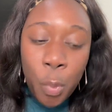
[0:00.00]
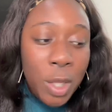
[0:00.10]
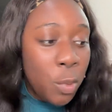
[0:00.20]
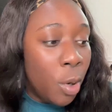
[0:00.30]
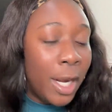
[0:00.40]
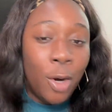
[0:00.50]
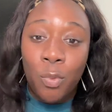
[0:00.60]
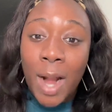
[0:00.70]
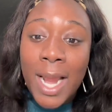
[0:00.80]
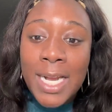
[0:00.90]
We want
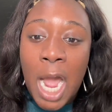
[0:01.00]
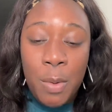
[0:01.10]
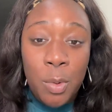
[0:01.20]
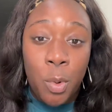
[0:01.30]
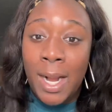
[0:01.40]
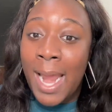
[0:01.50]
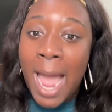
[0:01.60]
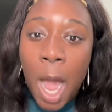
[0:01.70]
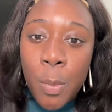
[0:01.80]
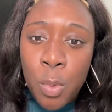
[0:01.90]
it right now. We want it
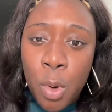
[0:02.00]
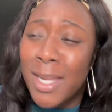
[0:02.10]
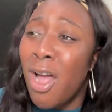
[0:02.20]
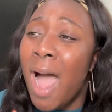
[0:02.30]
how we want it.